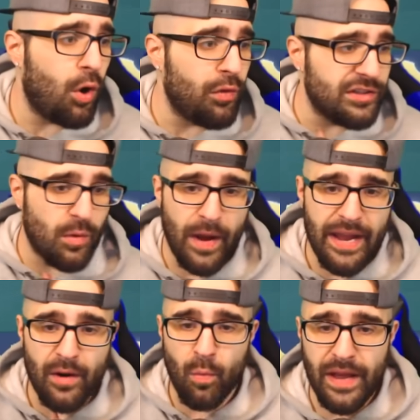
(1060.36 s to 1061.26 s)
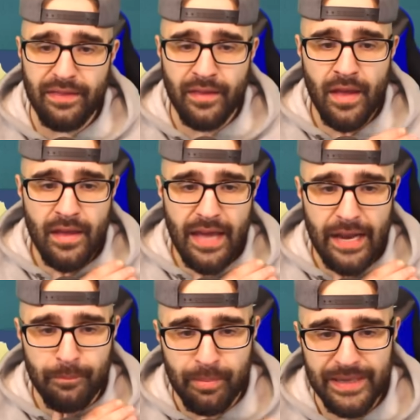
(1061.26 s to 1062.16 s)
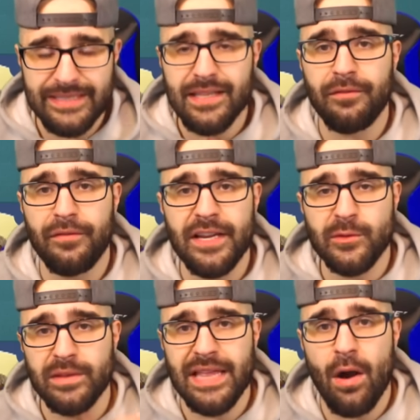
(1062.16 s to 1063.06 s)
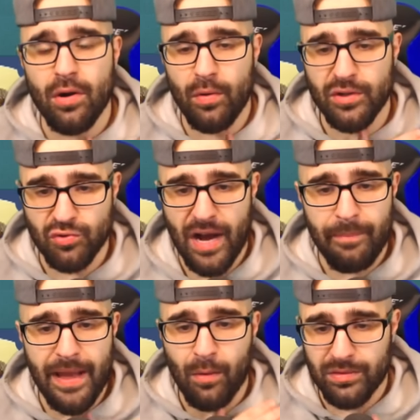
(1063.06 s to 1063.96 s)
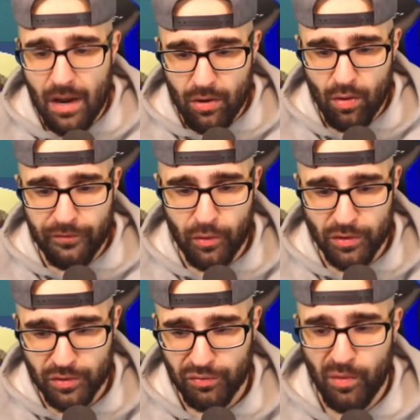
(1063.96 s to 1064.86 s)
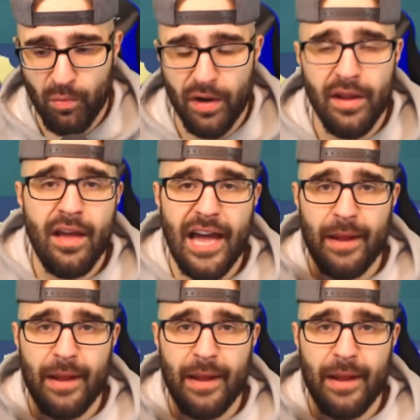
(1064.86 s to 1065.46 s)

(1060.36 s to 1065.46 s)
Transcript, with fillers: know there's a way to win and beast and feast without going drop back, without going four two three one,